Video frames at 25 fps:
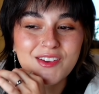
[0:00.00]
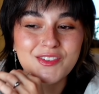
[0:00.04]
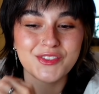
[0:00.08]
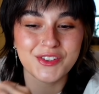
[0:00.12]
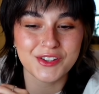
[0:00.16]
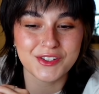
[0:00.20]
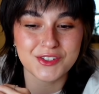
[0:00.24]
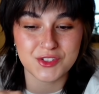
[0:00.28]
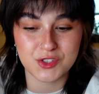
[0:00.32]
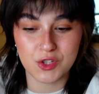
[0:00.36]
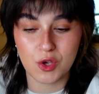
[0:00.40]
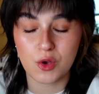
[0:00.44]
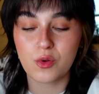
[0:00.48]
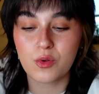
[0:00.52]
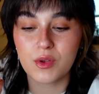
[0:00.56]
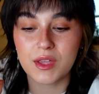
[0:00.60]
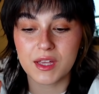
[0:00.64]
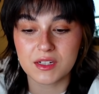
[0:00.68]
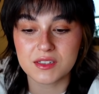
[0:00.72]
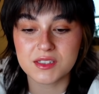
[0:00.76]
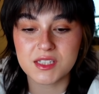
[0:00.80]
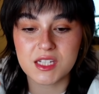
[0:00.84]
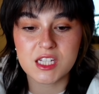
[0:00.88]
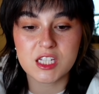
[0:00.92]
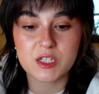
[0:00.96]
feel so
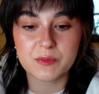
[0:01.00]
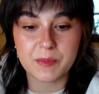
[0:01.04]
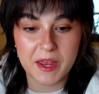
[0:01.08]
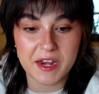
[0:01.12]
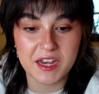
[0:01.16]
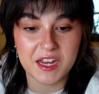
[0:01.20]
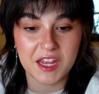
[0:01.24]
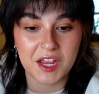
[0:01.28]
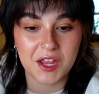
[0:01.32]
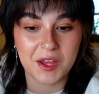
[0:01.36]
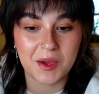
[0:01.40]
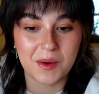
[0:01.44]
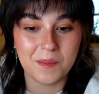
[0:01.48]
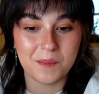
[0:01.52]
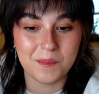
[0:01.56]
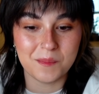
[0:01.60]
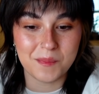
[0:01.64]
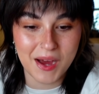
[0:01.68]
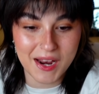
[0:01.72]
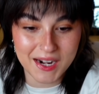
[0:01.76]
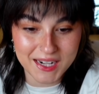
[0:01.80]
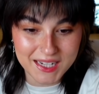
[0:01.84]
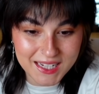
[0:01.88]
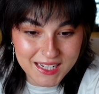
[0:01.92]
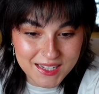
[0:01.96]
guilty spending
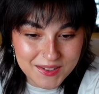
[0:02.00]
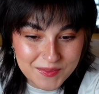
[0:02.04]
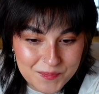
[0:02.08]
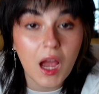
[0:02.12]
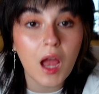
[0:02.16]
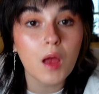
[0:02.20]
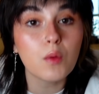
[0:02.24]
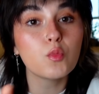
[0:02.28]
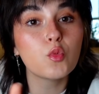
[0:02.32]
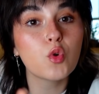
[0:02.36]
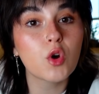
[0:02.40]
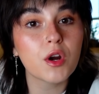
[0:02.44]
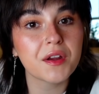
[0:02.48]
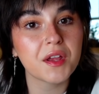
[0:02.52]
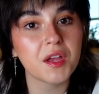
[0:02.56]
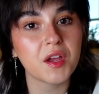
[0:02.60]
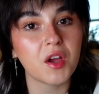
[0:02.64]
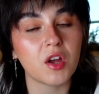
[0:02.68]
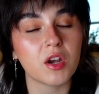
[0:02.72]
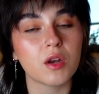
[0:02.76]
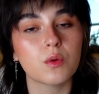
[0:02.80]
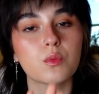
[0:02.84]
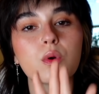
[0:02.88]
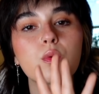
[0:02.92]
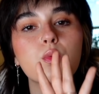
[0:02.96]
money. I'm working
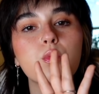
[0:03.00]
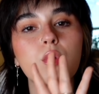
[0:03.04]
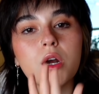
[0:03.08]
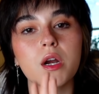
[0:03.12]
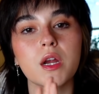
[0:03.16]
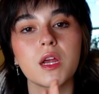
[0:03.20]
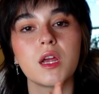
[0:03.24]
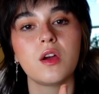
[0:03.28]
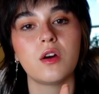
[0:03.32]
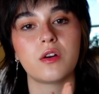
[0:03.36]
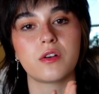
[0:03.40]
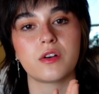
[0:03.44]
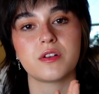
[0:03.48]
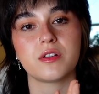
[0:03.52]
on it. We're working on